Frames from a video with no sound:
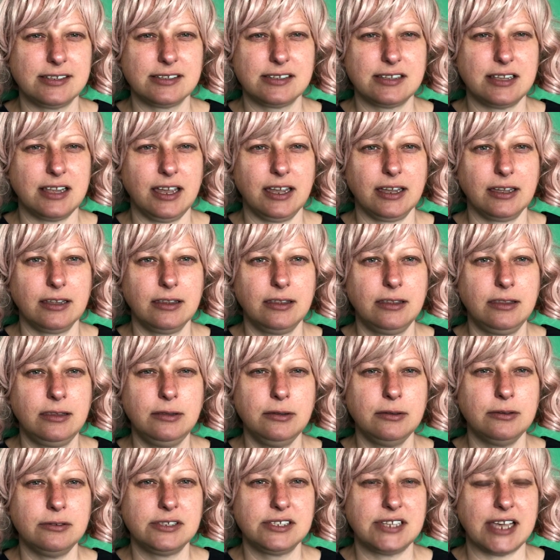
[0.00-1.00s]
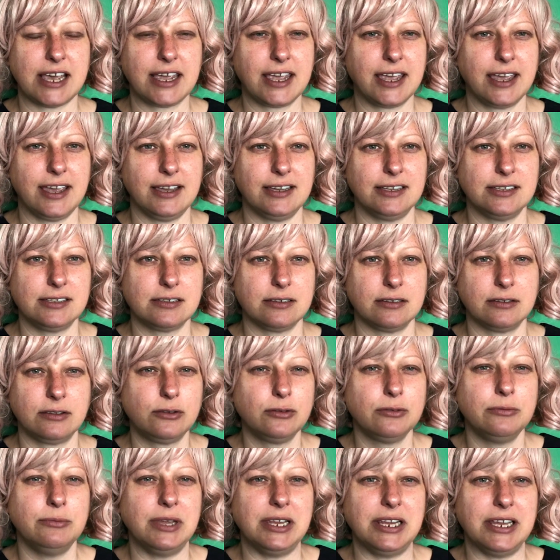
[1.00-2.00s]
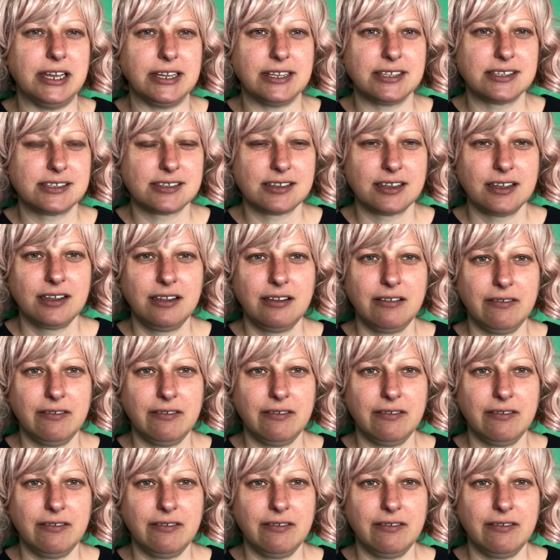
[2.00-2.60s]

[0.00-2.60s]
It's like 2 seconds or 2 minutes.